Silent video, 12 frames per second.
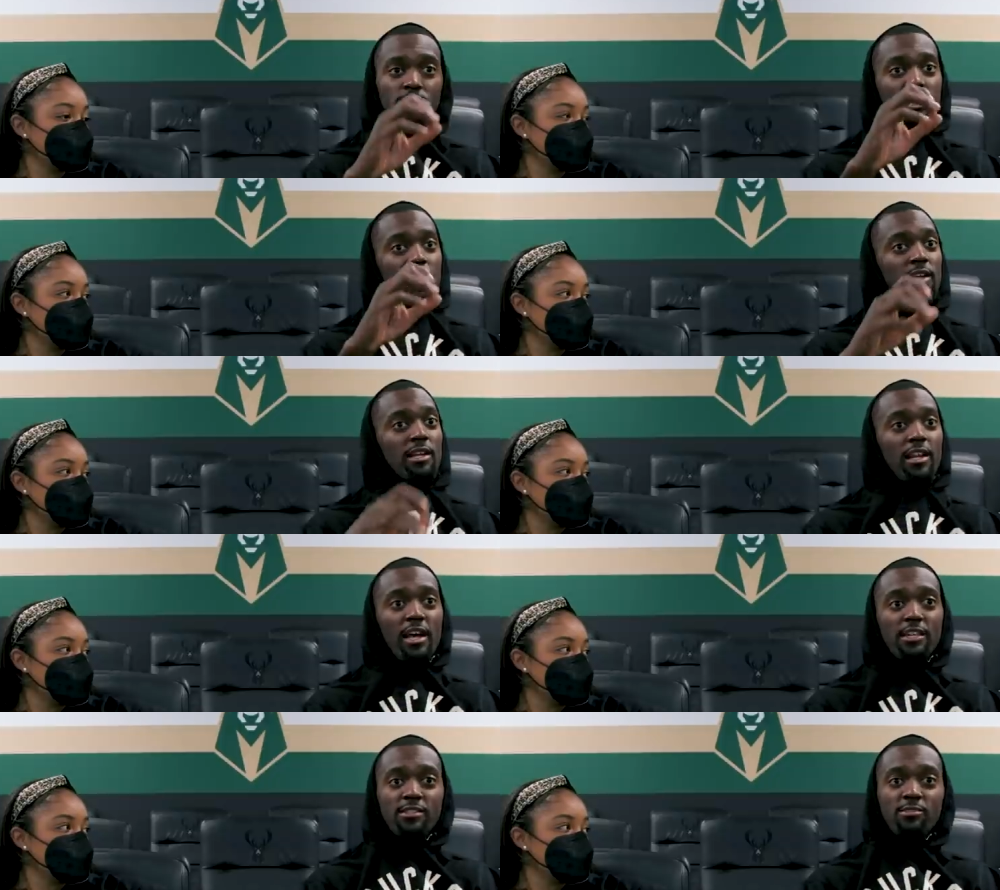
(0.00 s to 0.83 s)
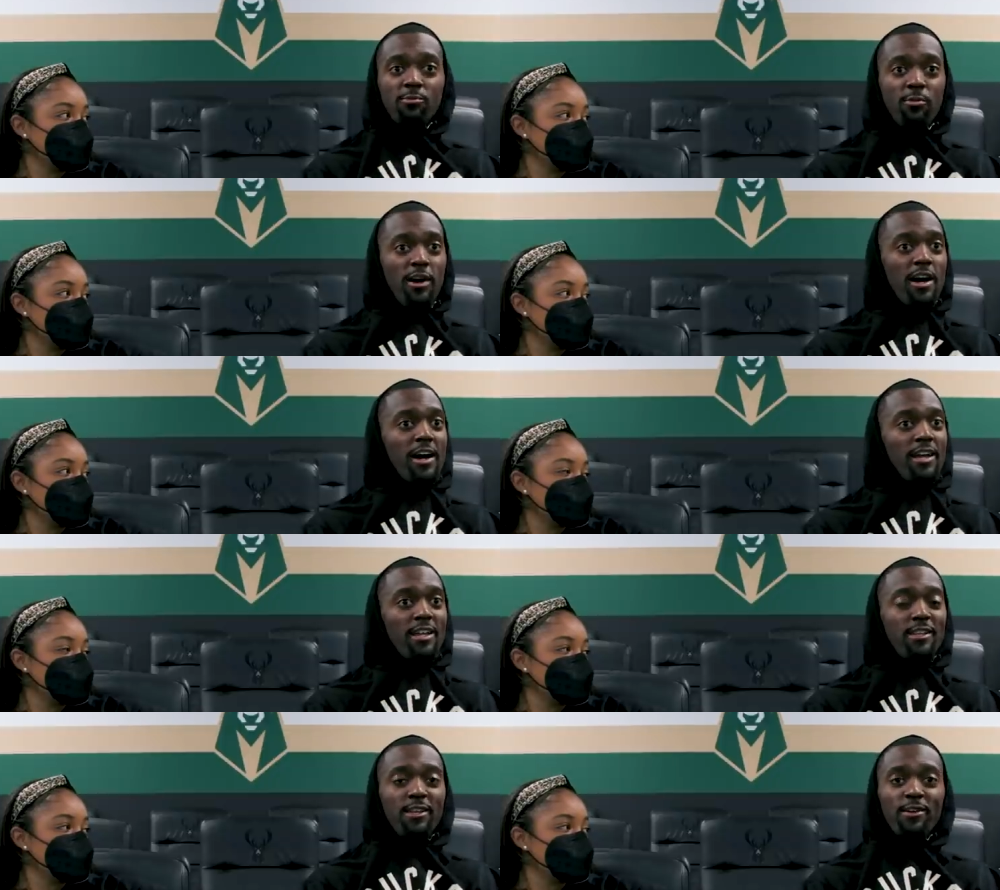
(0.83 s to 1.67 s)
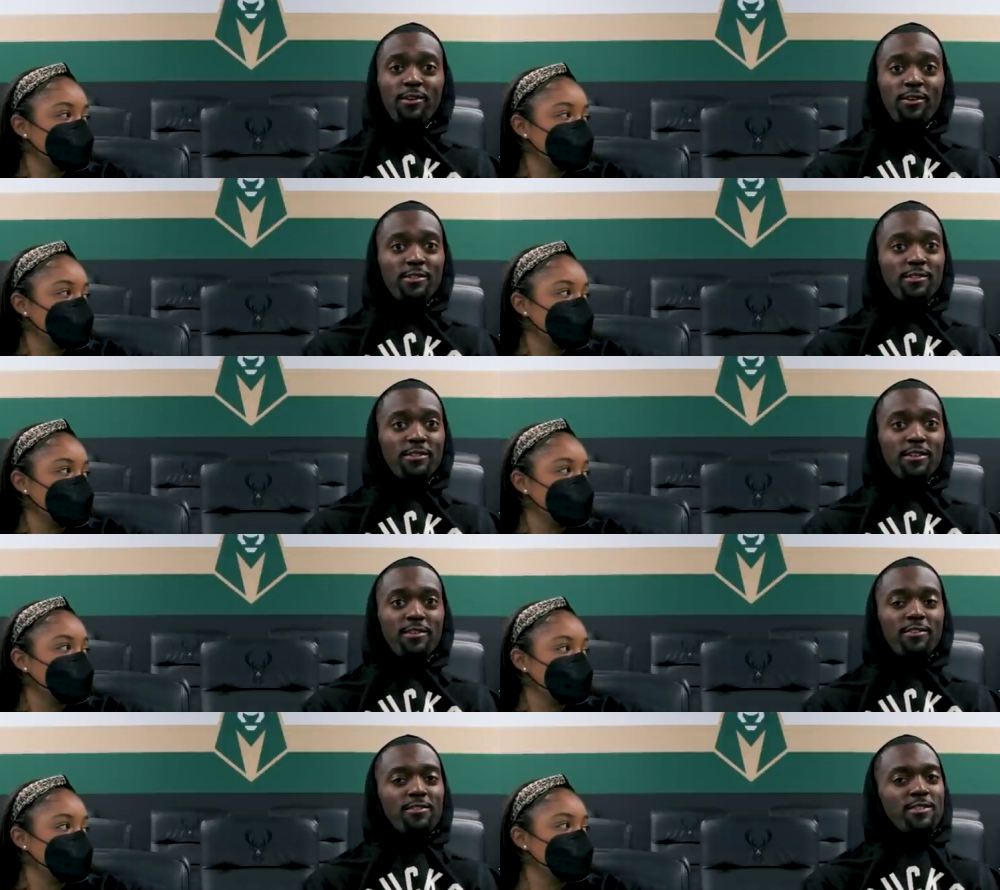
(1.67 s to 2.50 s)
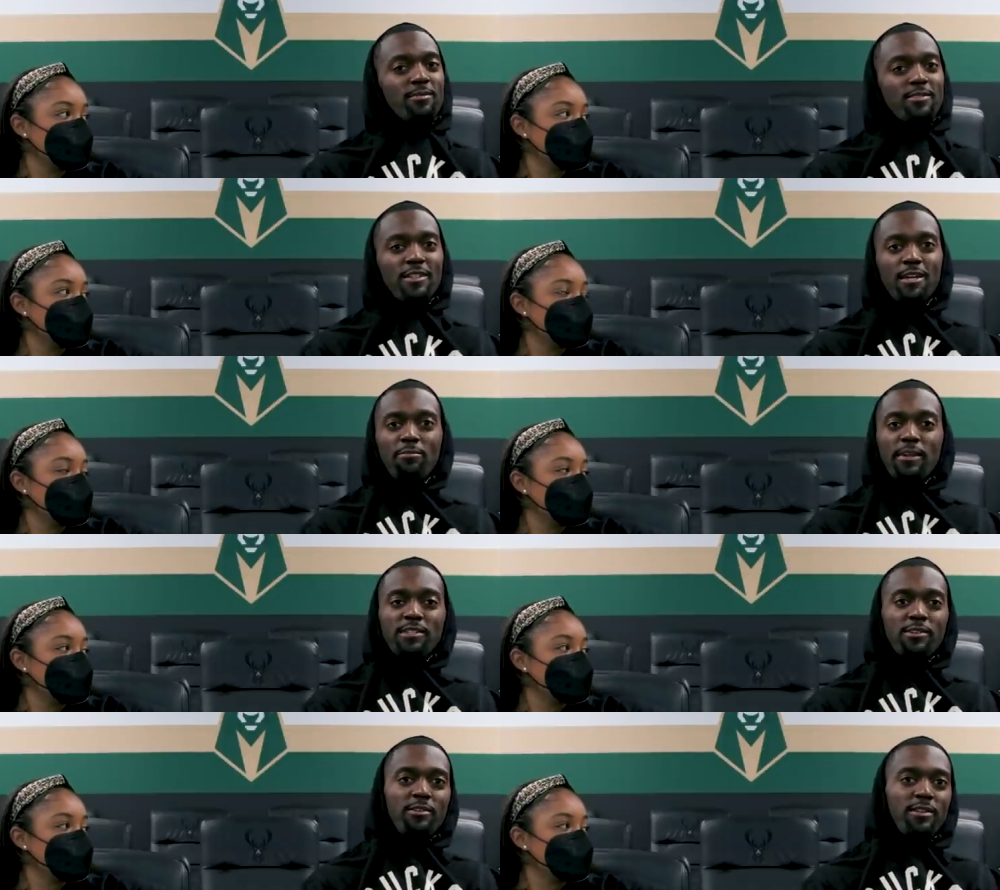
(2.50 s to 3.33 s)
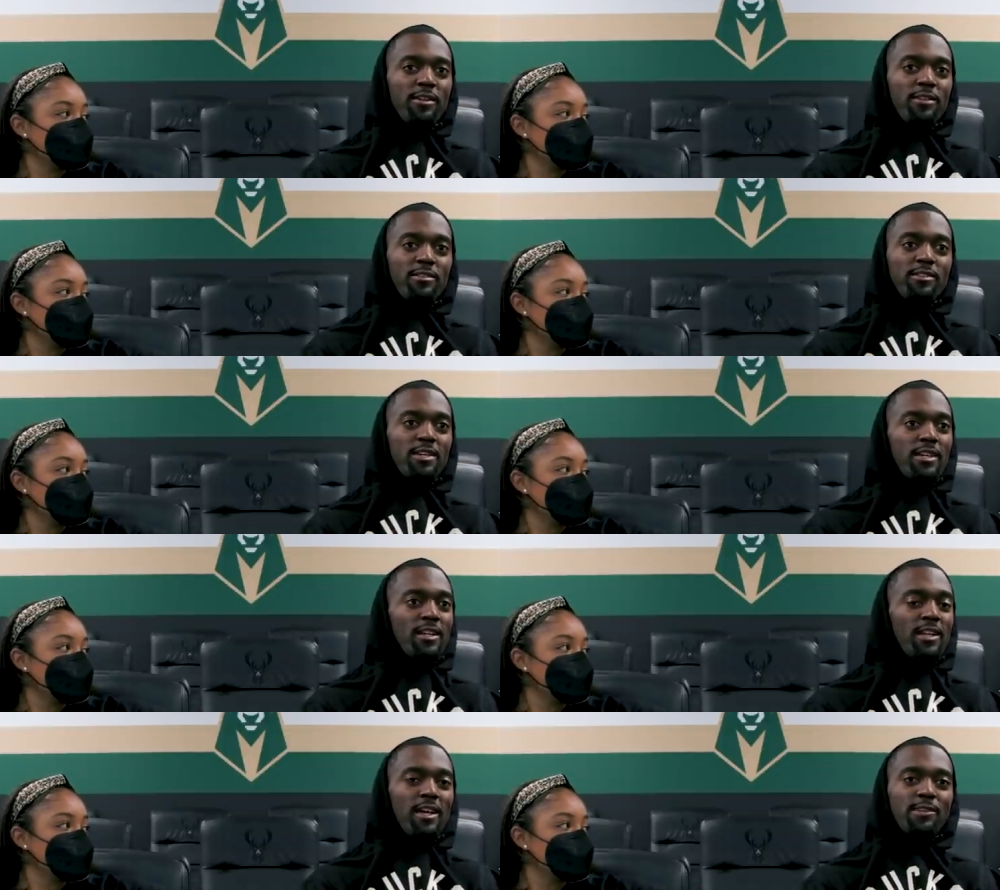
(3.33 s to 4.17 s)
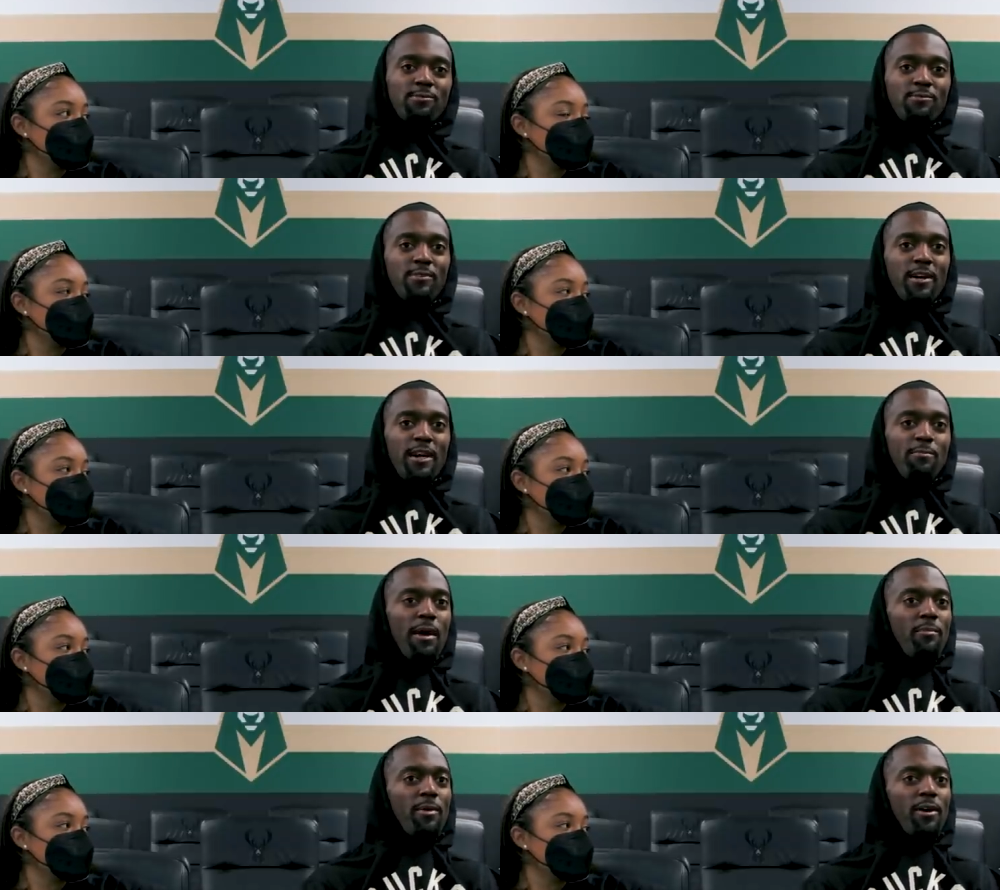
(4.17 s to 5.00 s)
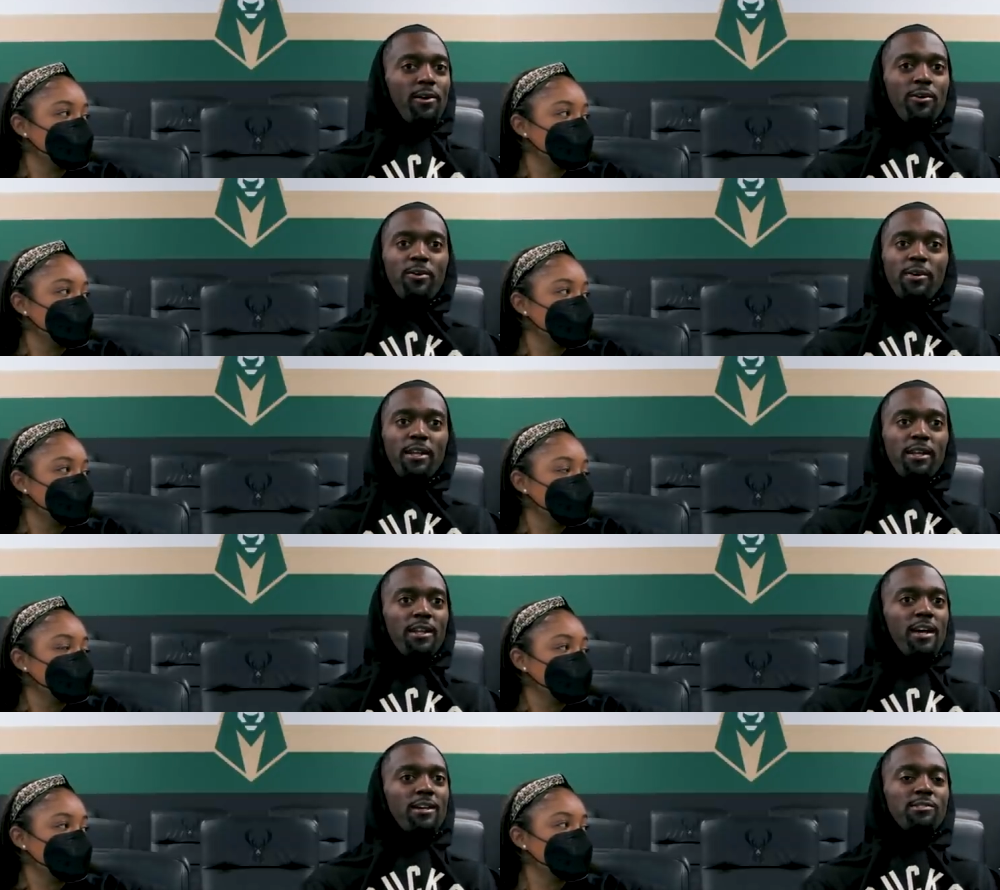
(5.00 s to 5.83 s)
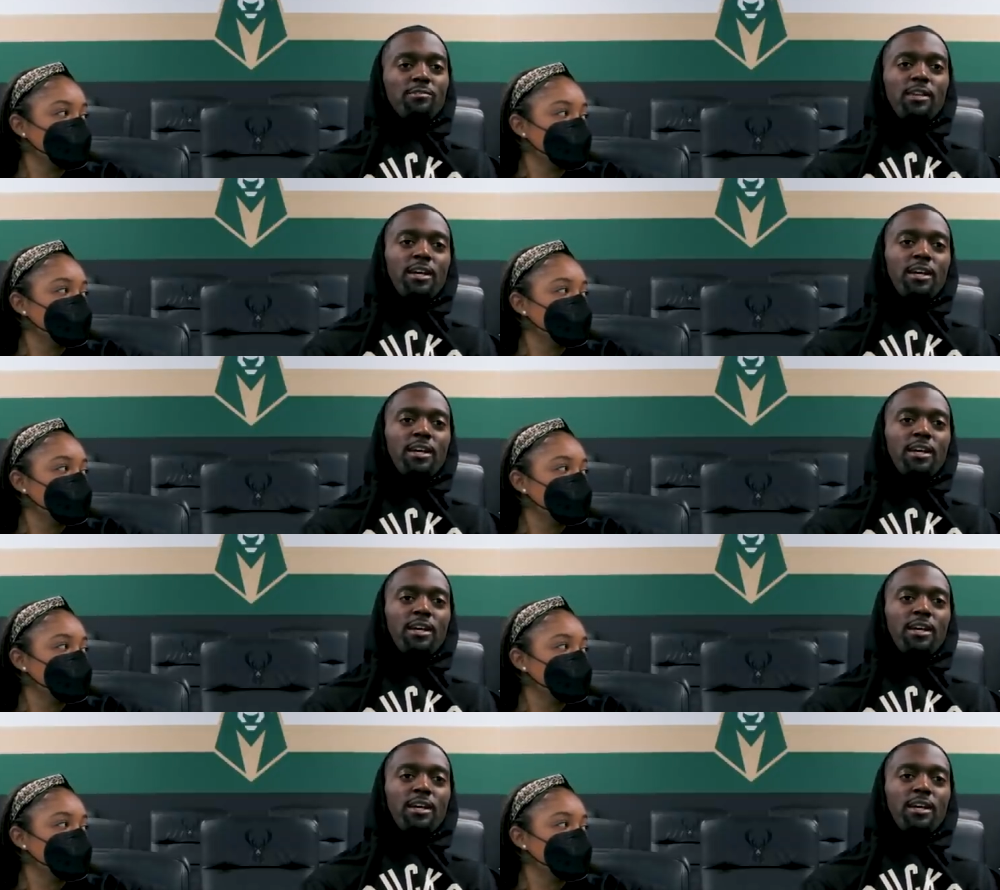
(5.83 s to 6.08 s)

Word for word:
Speaker 1: getting glasses of wine at dinner and stuff. You know, sometimes you might just go to dinner and get a glass of wine. I might be at home, get a glass of